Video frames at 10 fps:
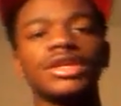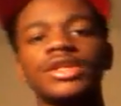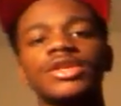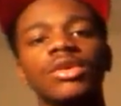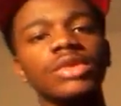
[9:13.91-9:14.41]

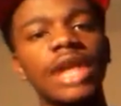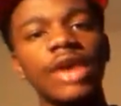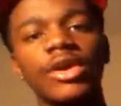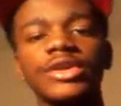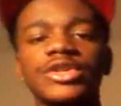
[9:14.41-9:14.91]
Don't allow
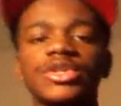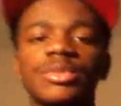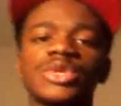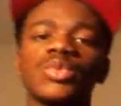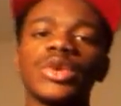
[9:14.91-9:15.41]
others to
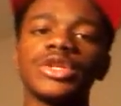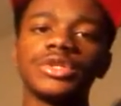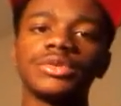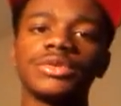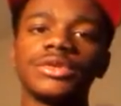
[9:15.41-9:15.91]
persuade
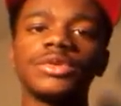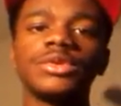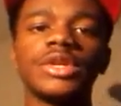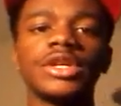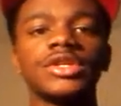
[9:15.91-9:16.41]
you to do
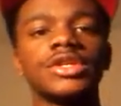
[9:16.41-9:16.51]
things